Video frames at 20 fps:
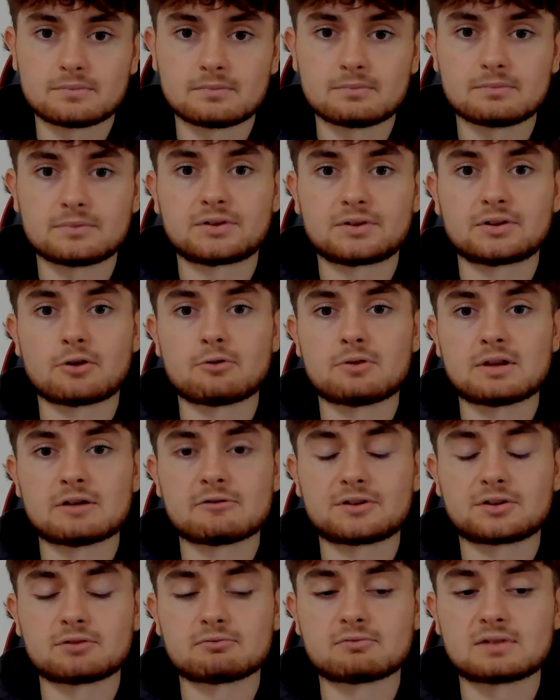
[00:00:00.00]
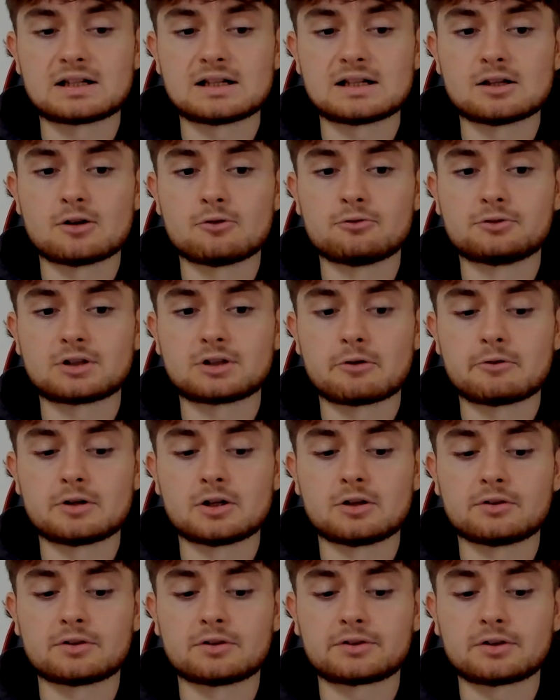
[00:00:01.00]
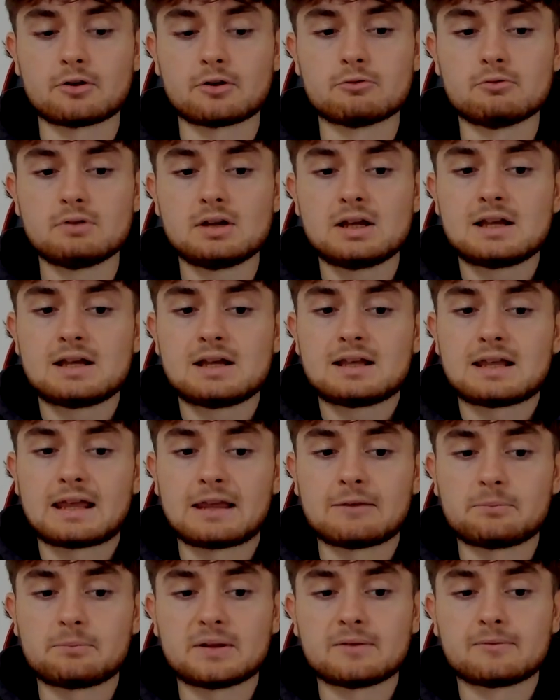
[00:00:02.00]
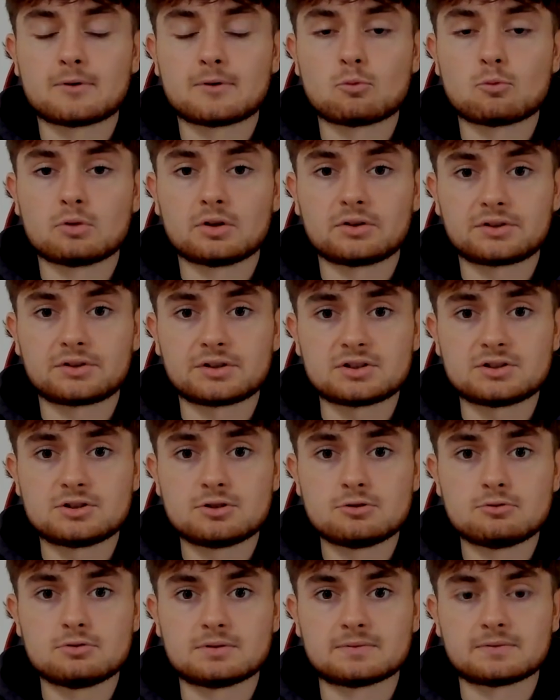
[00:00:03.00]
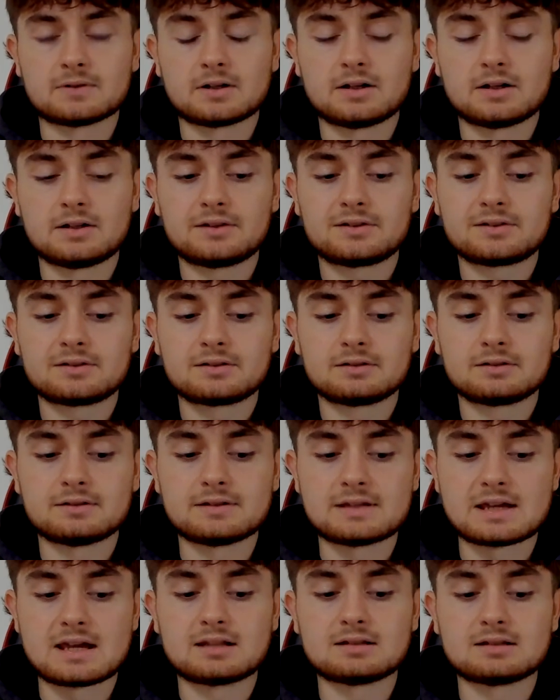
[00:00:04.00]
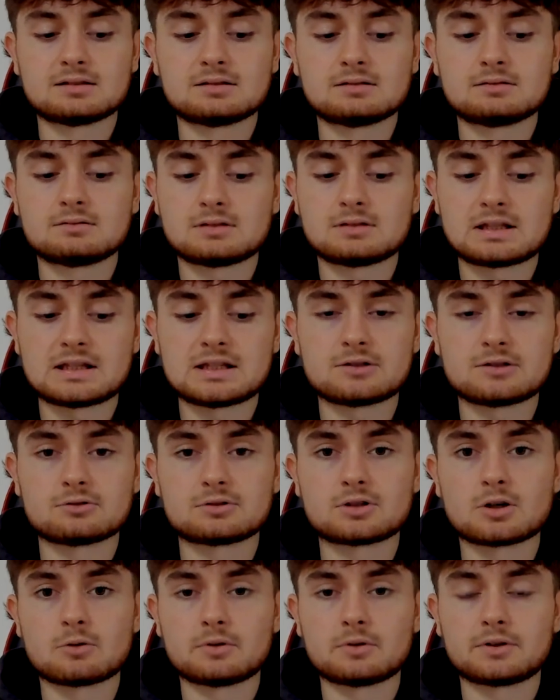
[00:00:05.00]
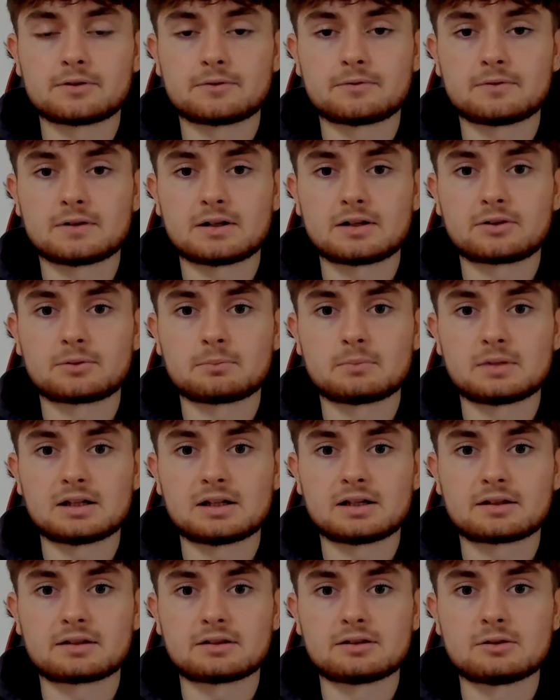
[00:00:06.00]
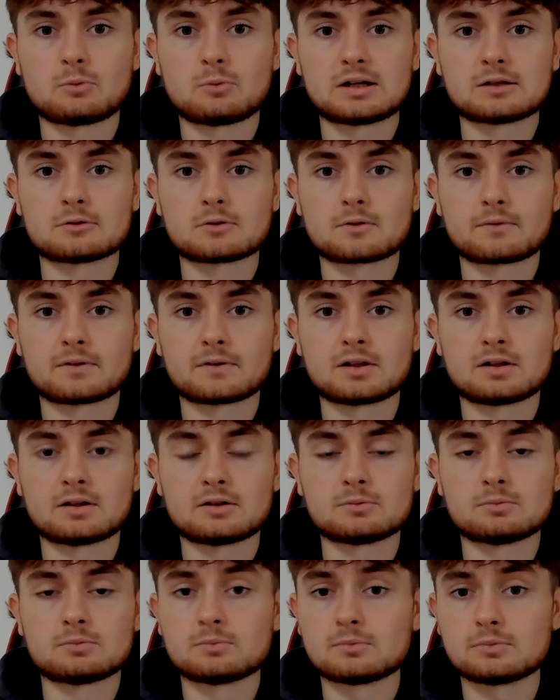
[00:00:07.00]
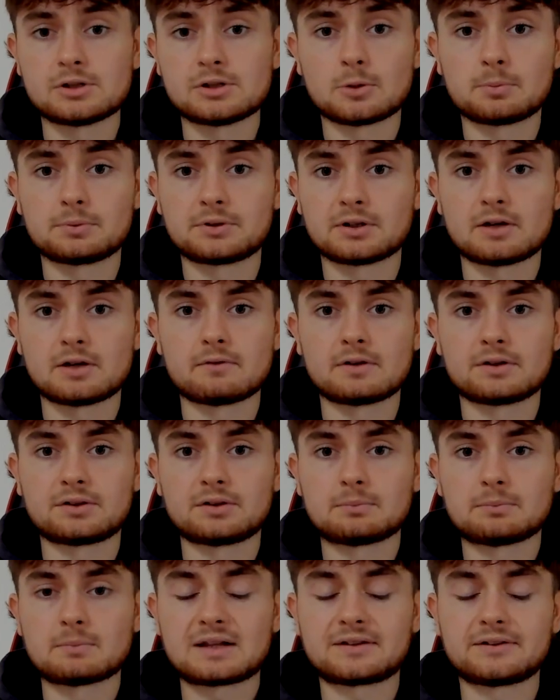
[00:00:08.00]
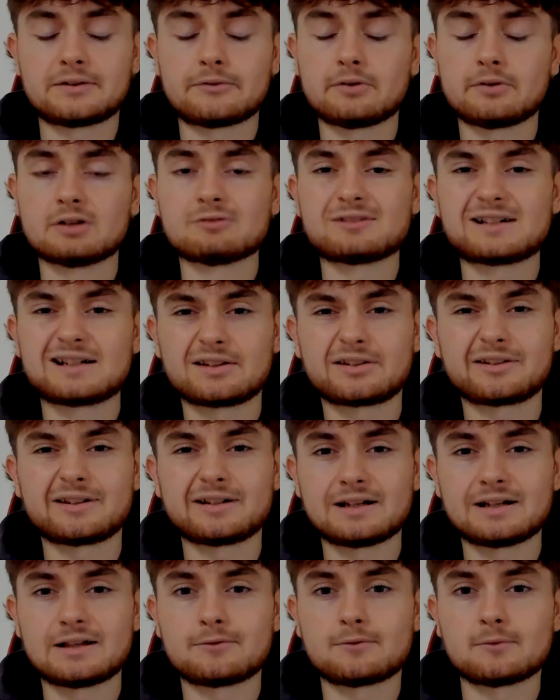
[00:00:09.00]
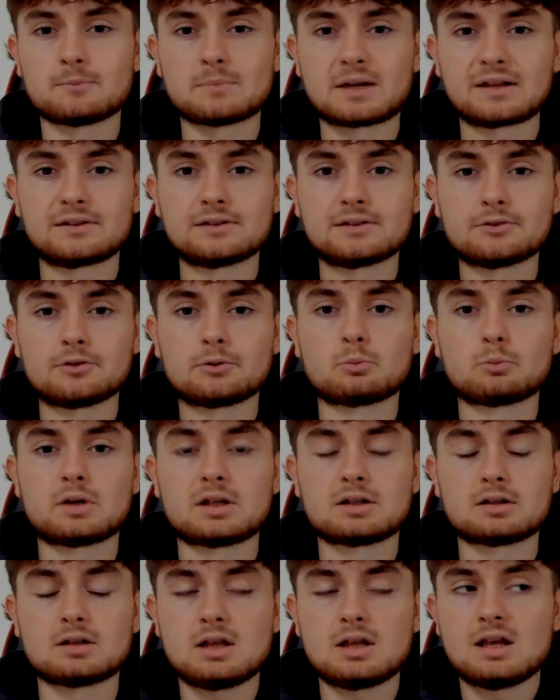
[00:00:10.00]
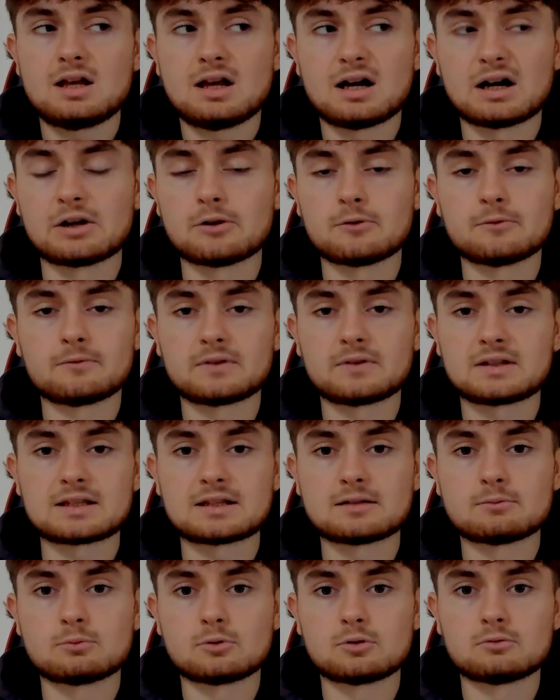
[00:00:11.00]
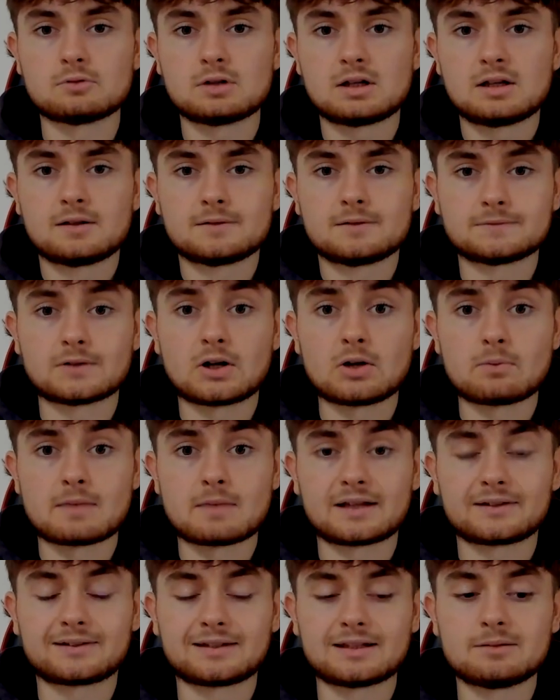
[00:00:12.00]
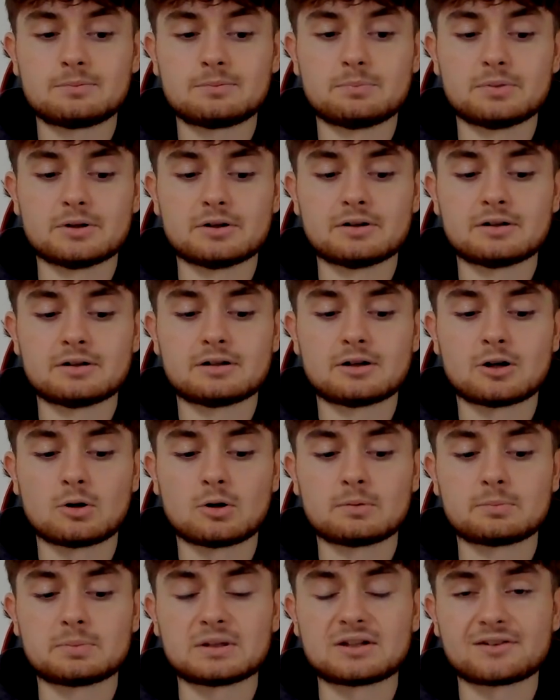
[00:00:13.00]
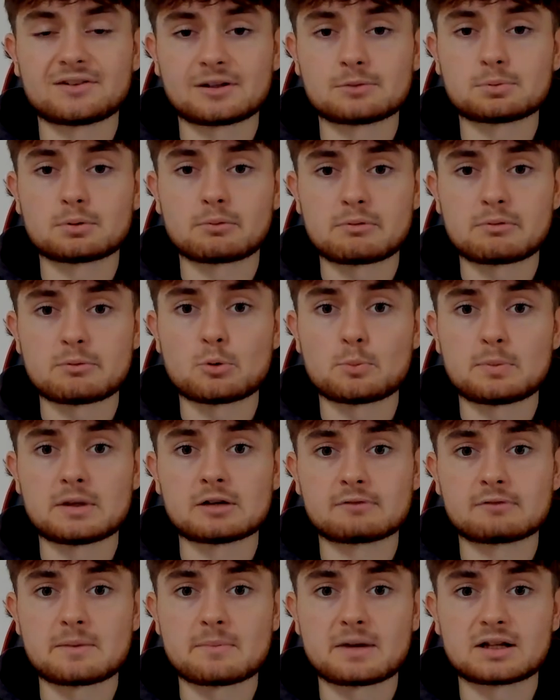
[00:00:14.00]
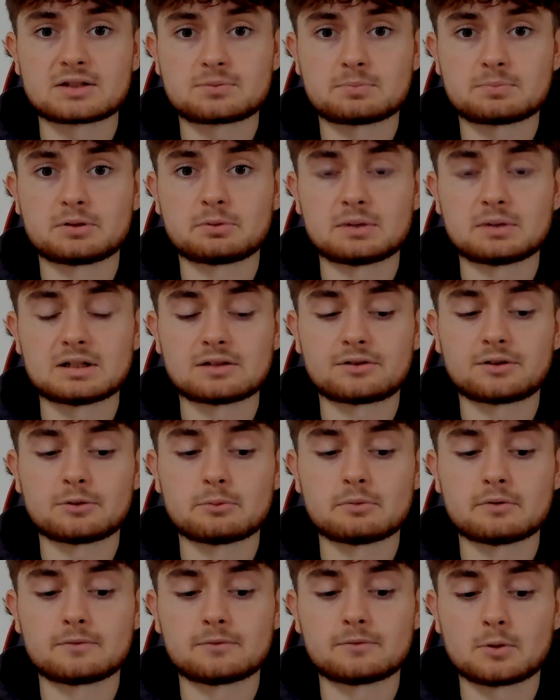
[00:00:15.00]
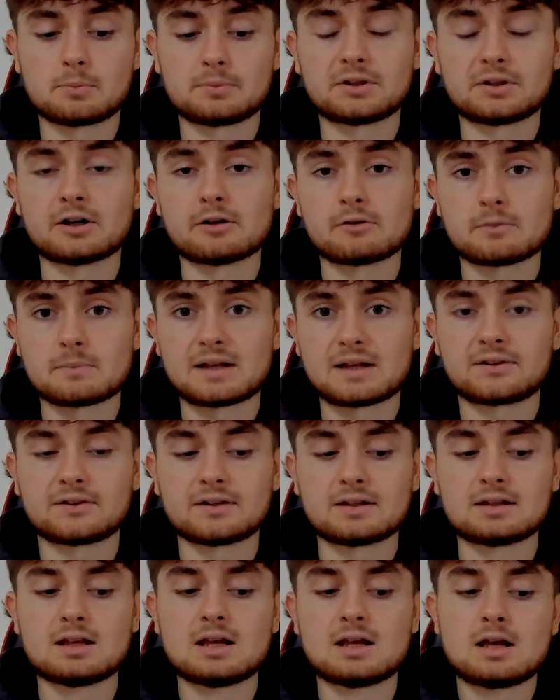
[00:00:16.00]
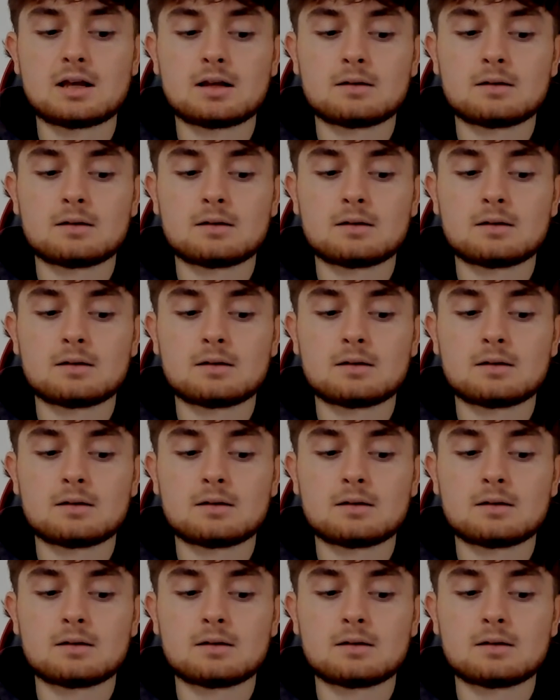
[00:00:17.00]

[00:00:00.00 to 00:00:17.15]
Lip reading: So there isn't really loads going on. So if Bivol wants the huge fights, then he could go on to fight somebody like the winner of the Opetai versus Massey fight. Realistically, if Massey does win, I don't think he will fight Massey, but because there probably will be a rematch between the two of Opetai and Massey.